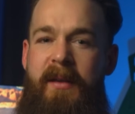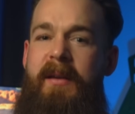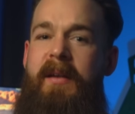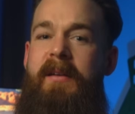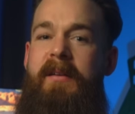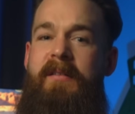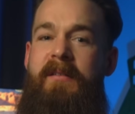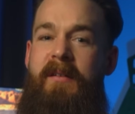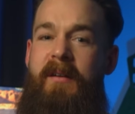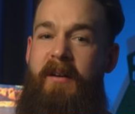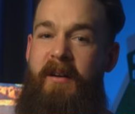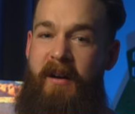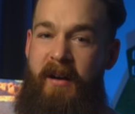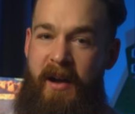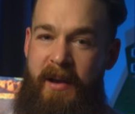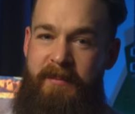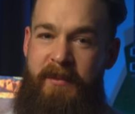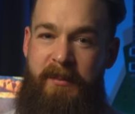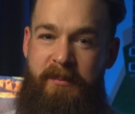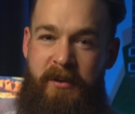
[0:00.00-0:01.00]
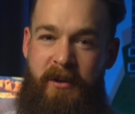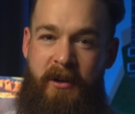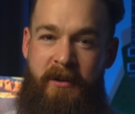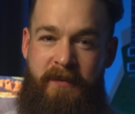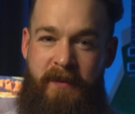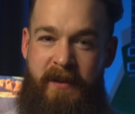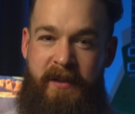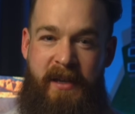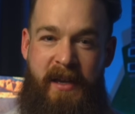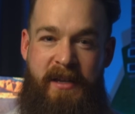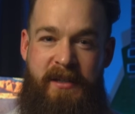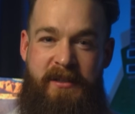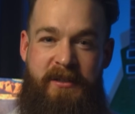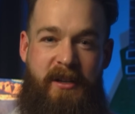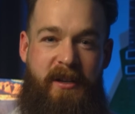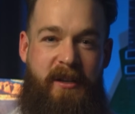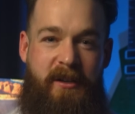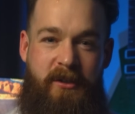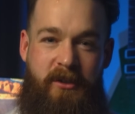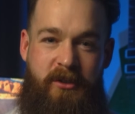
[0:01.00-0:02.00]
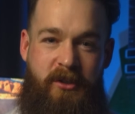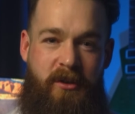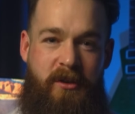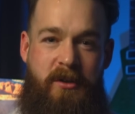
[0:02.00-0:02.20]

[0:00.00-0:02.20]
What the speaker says: and I'm the perfect case study to show